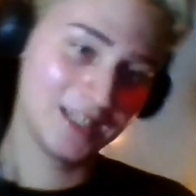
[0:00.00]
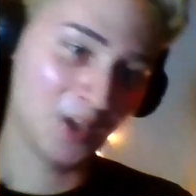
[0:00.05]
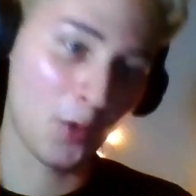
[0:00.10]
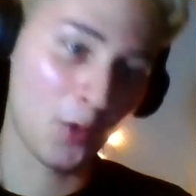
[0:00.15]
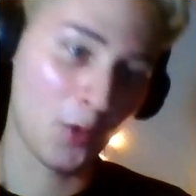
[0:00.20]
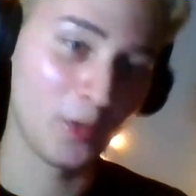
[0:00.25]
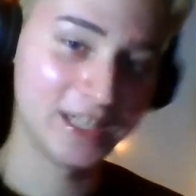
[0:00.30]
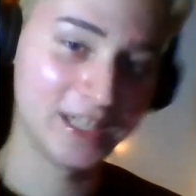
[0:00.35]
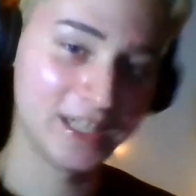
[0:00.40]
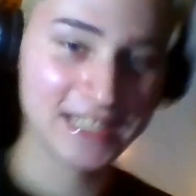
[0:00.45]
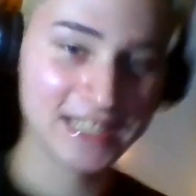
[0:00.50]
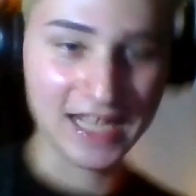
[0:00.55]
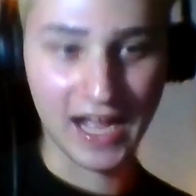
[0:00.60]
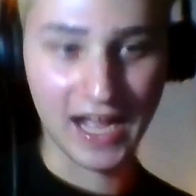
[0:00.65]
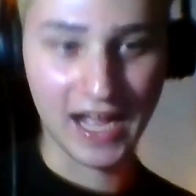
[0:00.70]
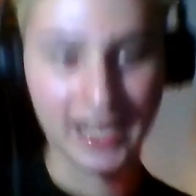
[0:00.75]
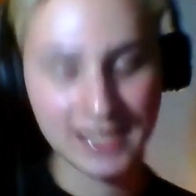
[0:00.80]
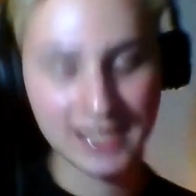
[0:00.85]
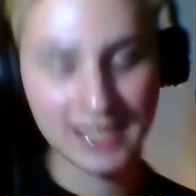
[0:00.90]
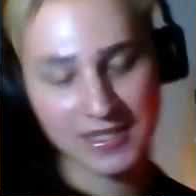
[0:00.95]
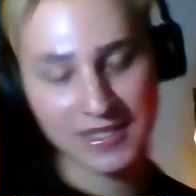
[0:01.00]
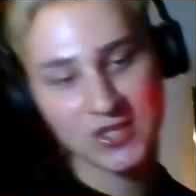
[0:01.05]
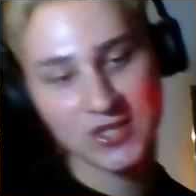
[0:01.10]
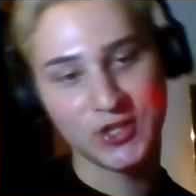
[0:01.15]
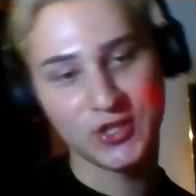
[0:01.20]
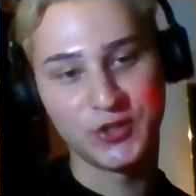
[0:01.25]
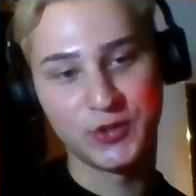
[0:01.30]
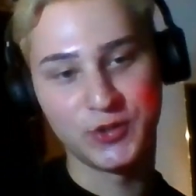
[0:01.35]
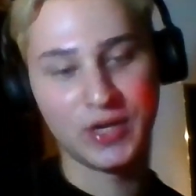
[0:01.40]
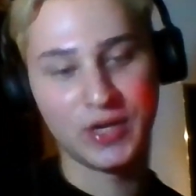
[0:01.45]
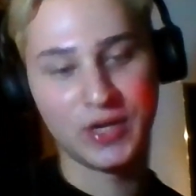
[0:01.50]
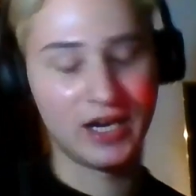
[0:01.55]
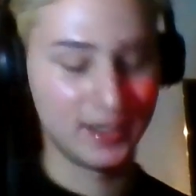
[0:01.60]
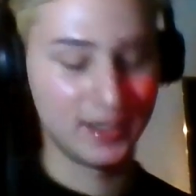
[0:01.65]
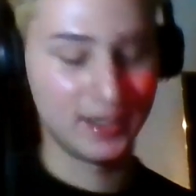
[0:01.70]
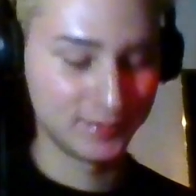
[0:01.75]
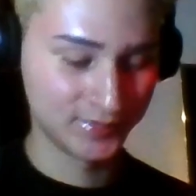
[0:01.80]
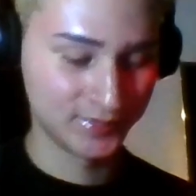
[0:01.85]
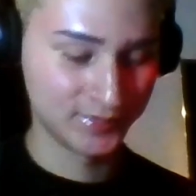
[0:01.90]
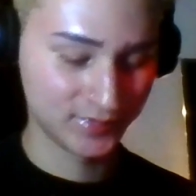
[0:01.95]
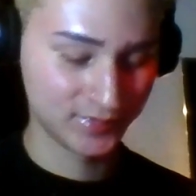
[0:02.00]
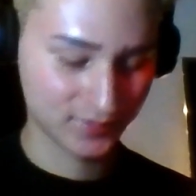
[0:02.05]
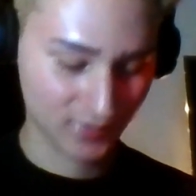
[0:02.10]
we decide to